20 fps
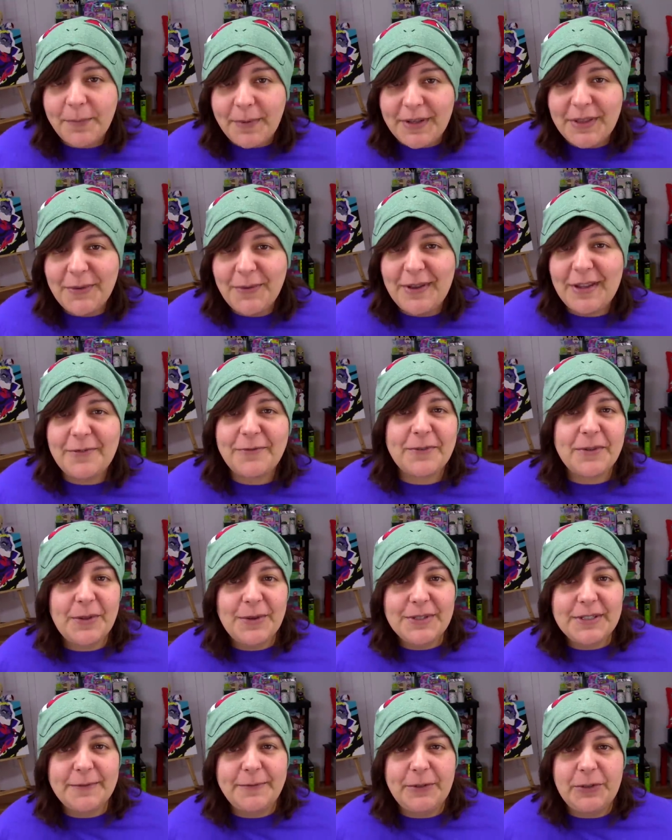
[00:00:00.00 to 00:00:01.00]
By the way, for
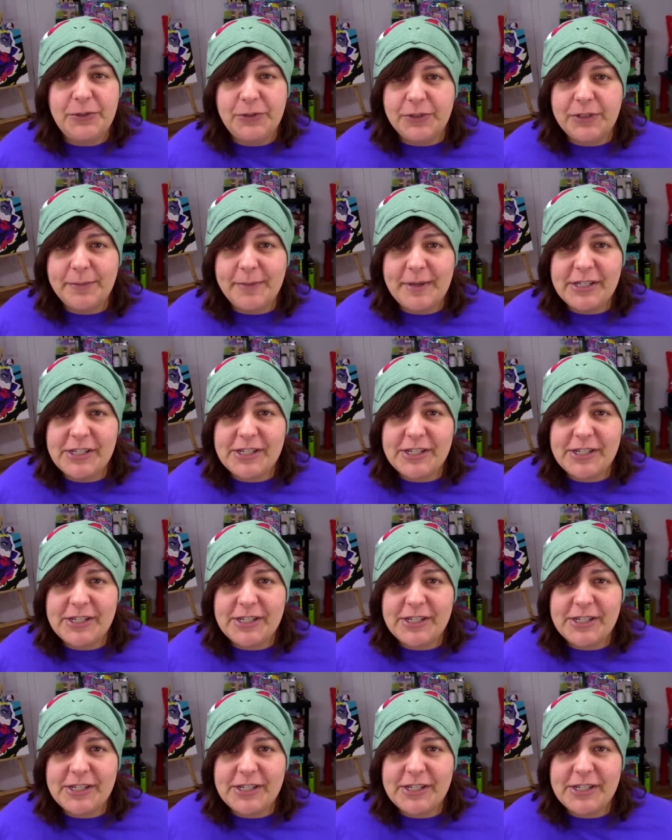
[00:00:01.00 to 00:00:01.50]
those of you new to my